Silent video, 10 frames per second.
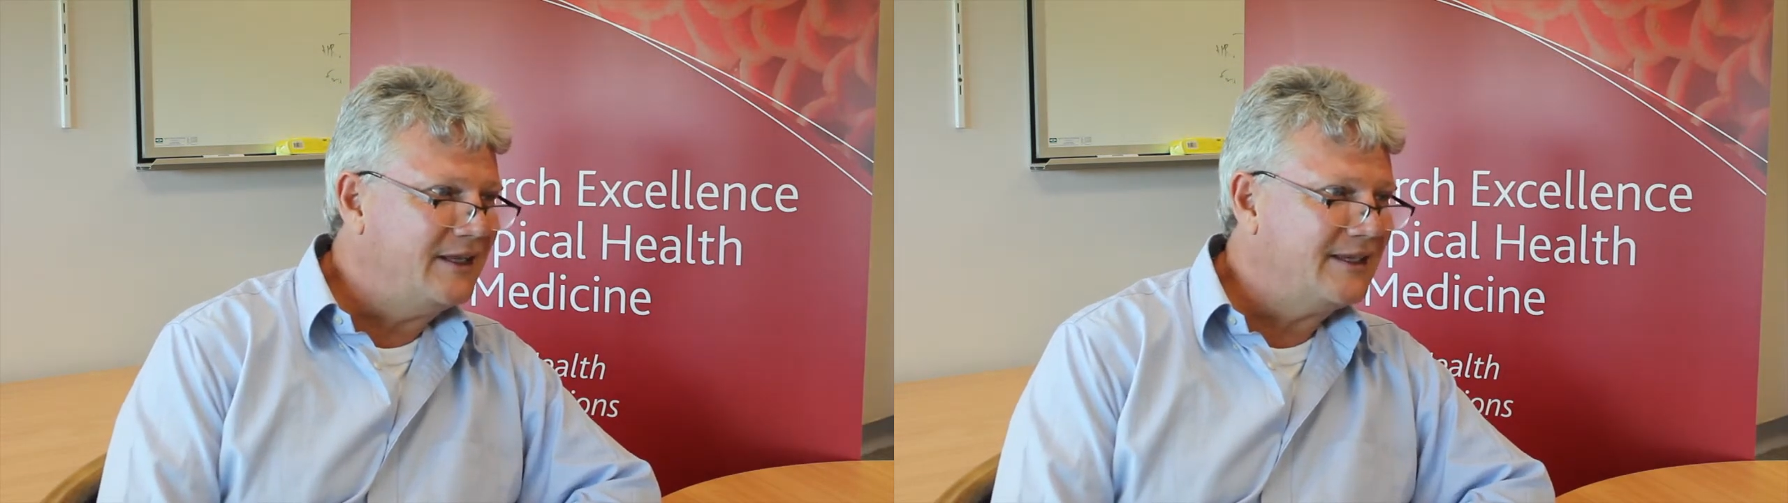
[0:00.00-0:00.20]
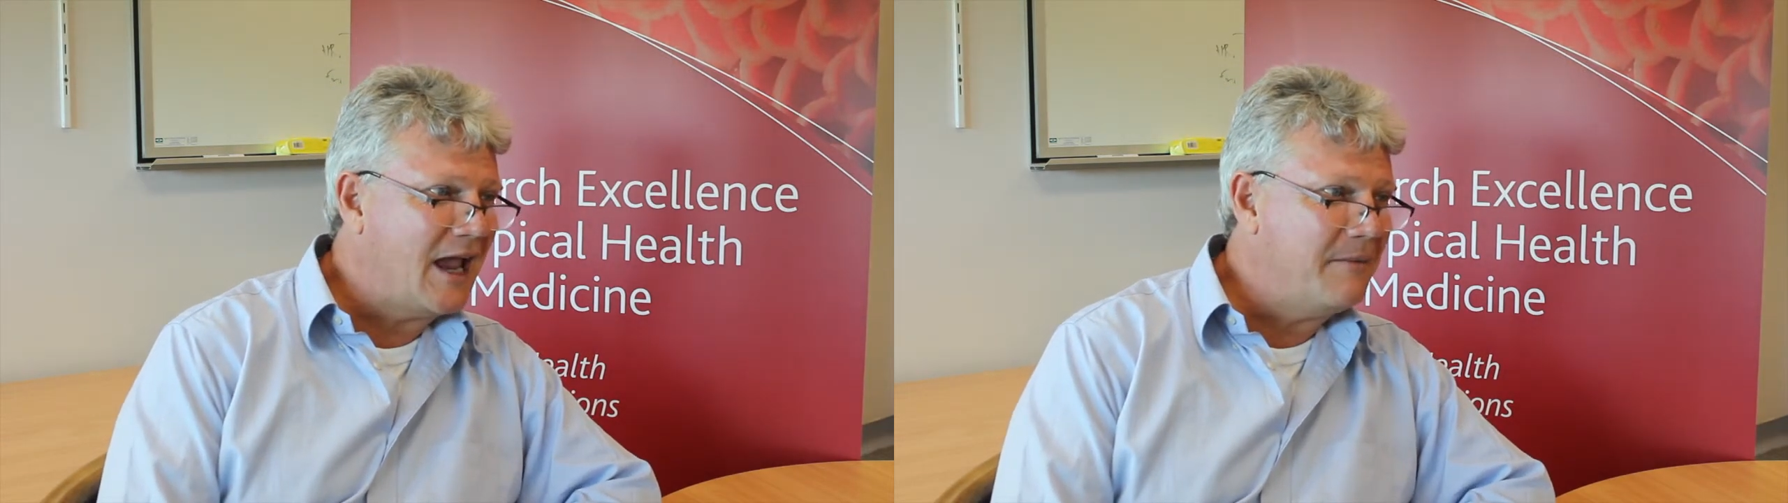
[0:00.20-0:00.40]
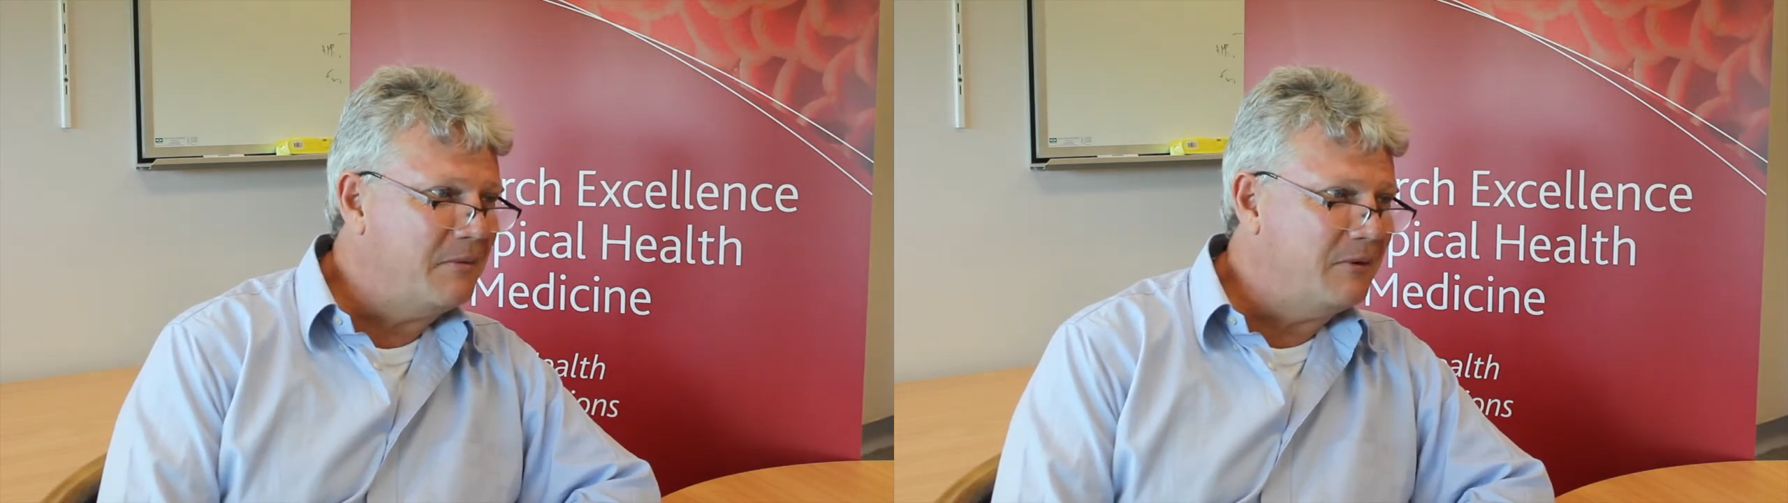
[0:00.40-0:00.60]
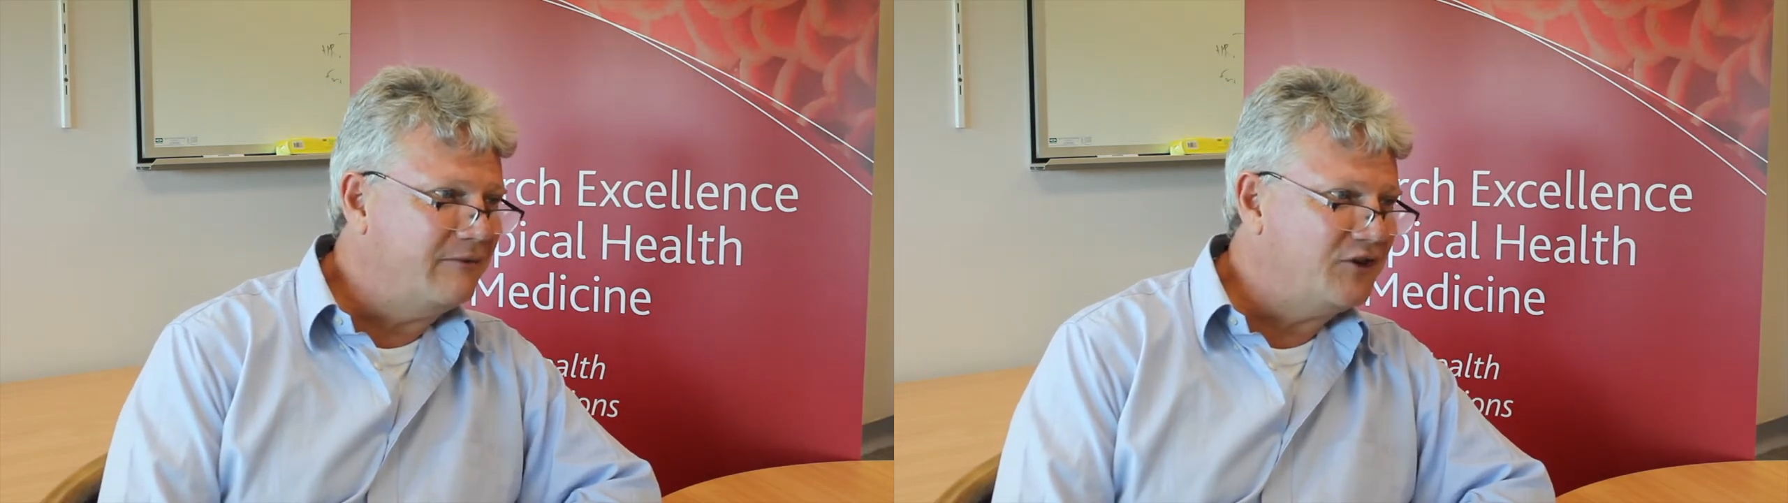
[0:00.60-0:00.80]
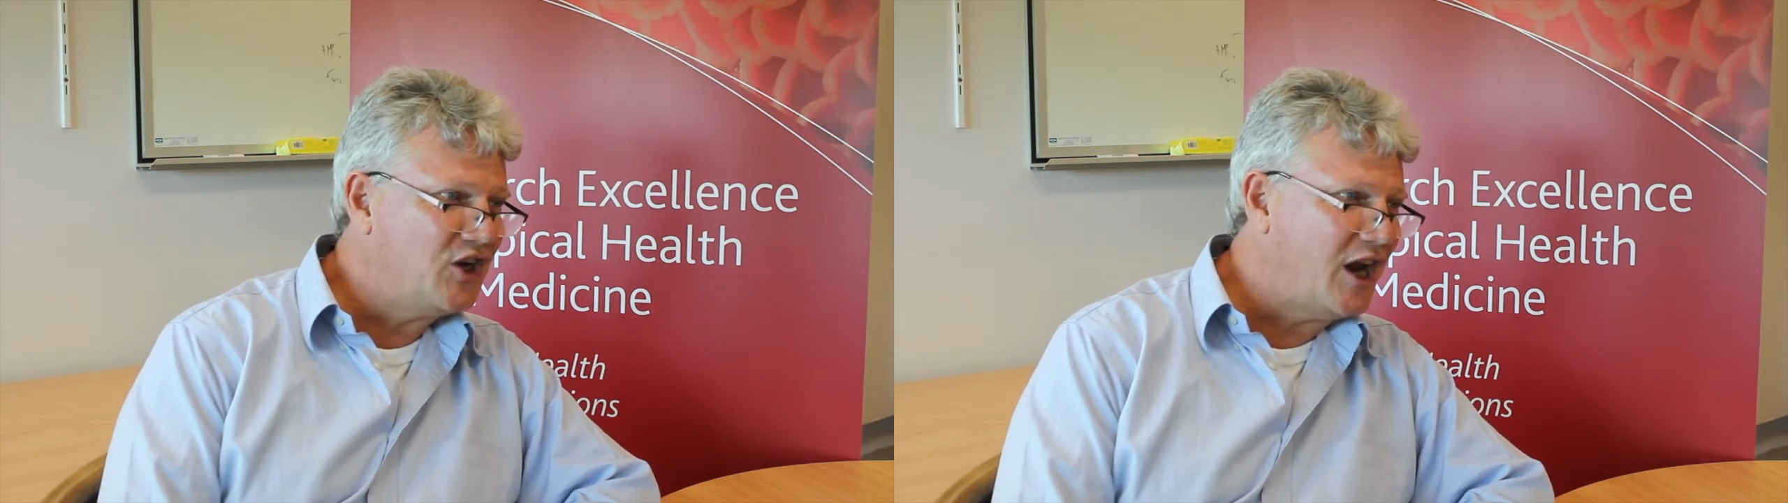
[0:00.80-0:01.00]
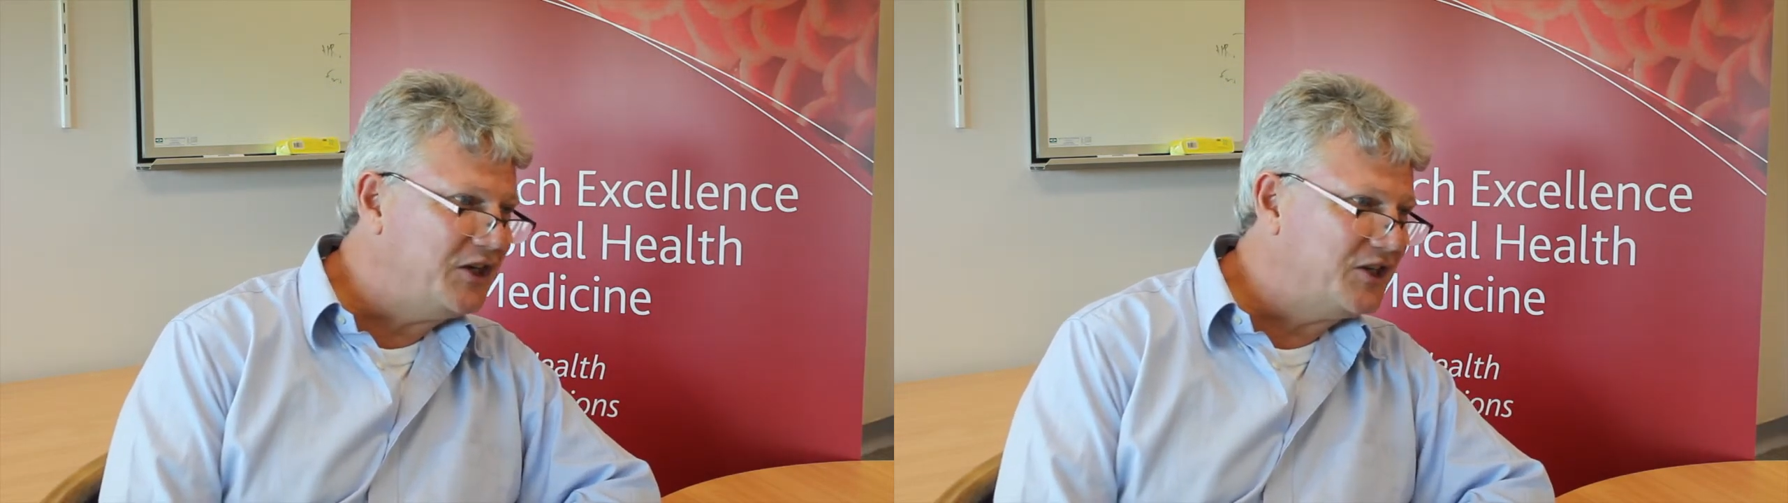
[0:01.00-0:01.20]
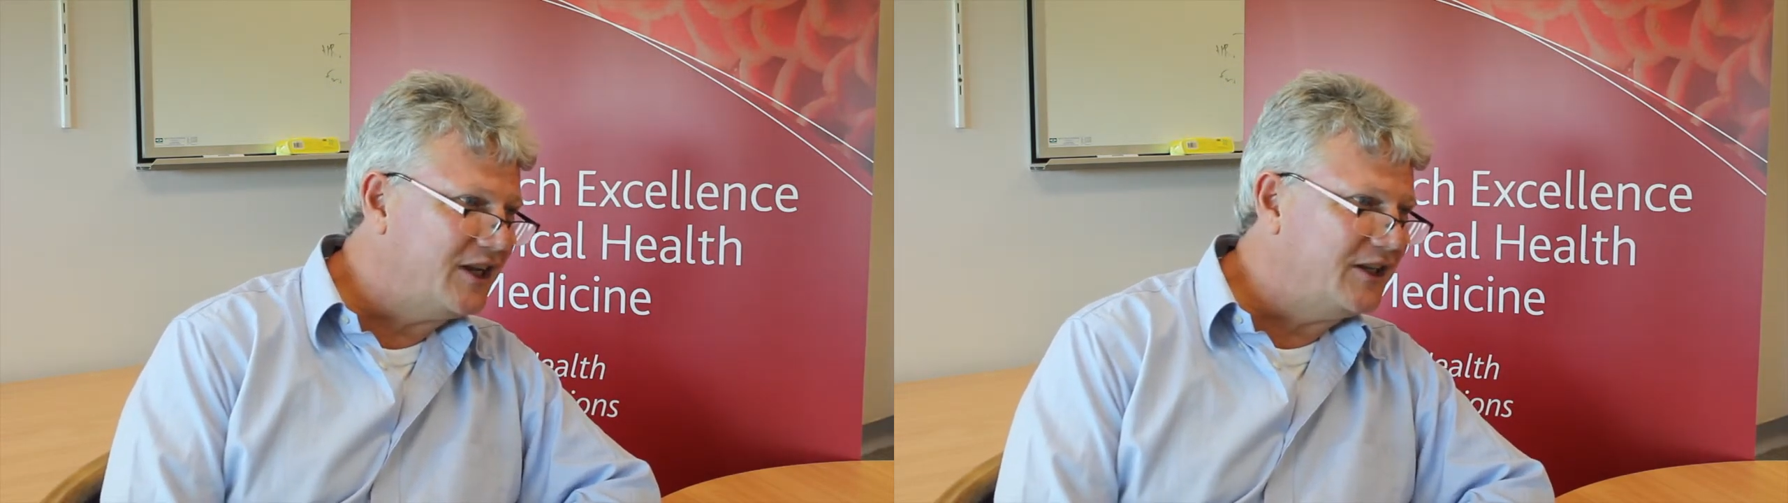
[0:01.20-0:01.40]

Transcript: it's capable of changing